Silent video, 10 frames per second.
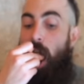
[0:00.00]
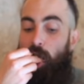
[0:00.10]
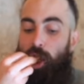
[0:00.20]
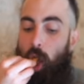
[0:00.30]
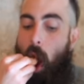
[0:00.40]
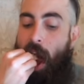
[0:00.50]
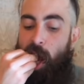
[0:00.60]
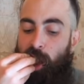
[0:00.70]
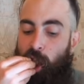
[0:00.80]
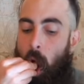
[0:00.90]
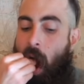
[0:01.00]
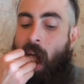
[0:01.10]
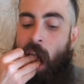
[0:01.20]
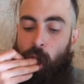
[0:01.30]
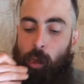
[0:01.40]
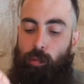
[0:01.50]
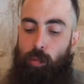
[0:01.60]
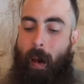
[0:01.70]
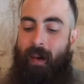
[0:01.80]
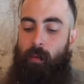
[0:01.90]
Not really the kind of thing to be talking about
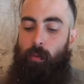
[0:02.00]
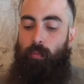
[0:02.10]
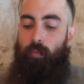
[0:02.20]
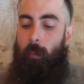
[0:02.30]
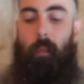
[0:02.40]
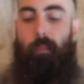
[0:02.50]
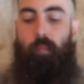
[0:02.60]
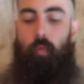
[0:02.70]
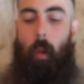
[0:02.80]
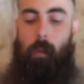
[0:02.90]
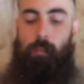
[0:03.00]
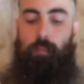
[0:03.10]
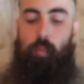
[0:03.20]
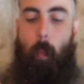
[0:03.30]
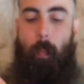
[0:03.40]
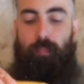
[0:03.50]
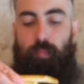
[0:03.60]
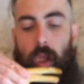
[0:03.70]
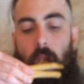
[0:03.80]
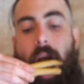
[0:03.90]
while eating, but
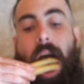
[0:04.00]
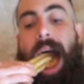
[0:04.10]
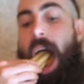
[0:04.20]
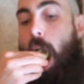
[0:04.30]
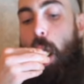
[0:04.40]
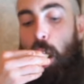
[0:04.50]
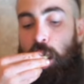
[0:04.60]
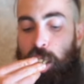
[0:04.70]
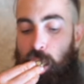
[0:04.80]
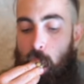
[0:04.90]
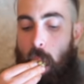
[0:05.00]
um yeah, this was some